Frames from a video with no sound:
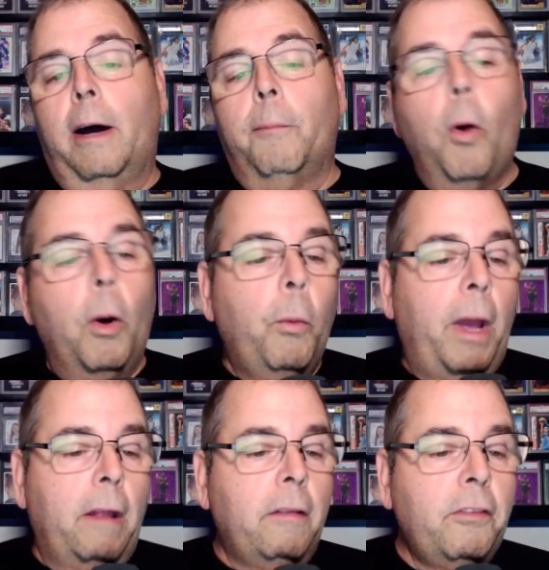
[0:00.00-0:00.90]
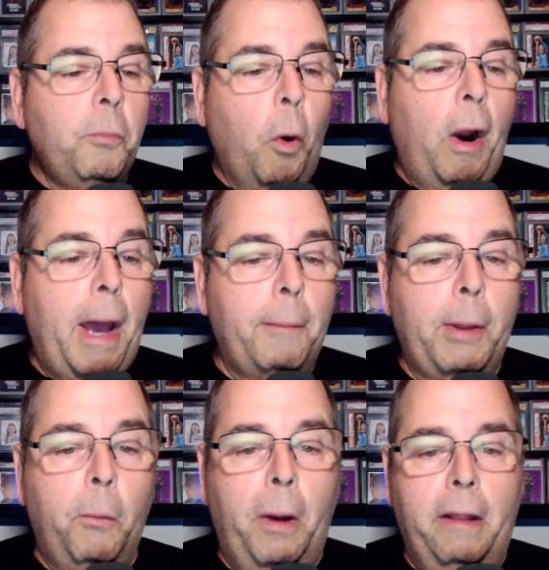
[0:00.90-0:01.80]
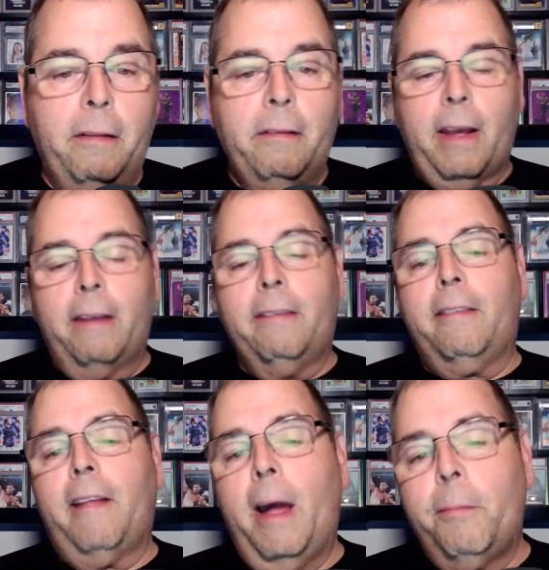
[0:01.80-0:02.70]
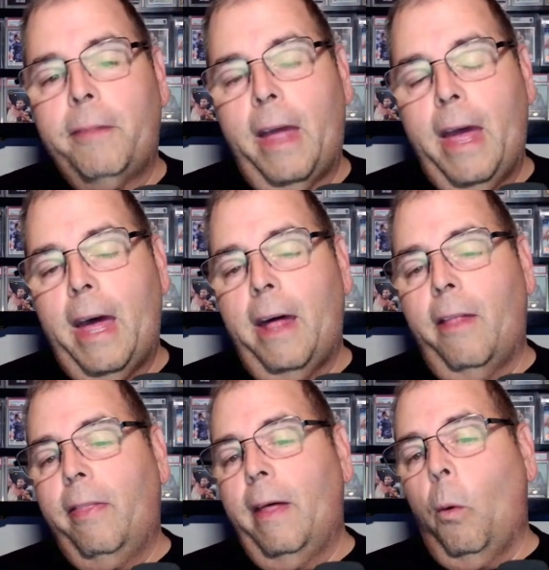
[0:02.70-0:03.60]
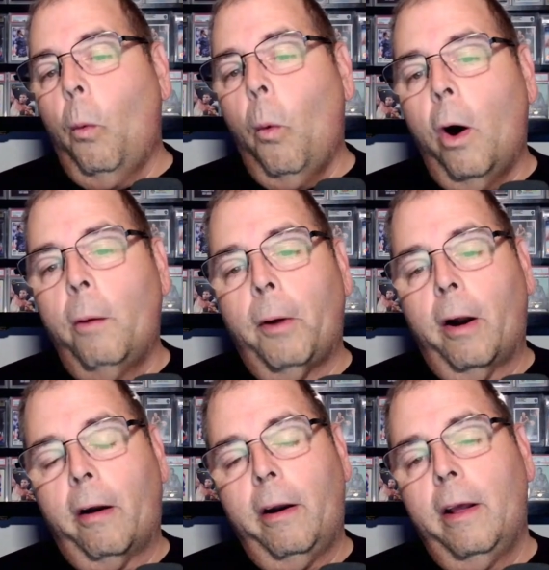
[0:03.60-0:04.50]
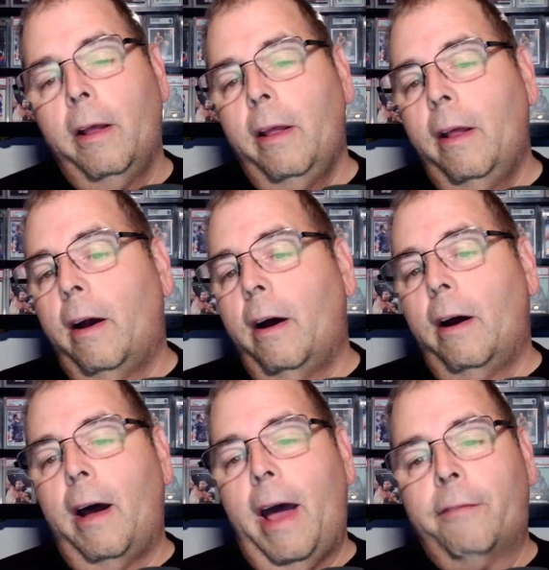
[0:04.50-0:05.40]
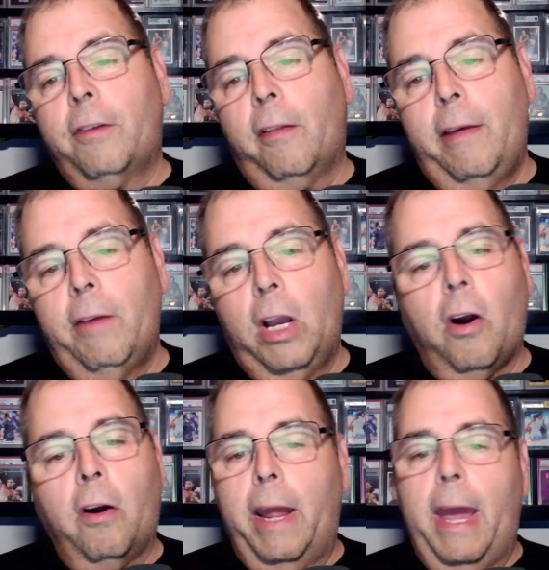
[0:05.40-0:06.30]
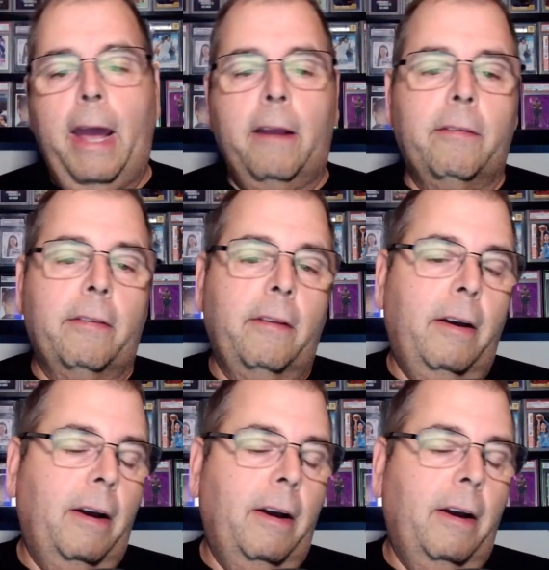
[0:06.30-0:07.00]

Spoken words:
more wins, more hobby wins. I stopped at the Walmart after leaving Cardiacs,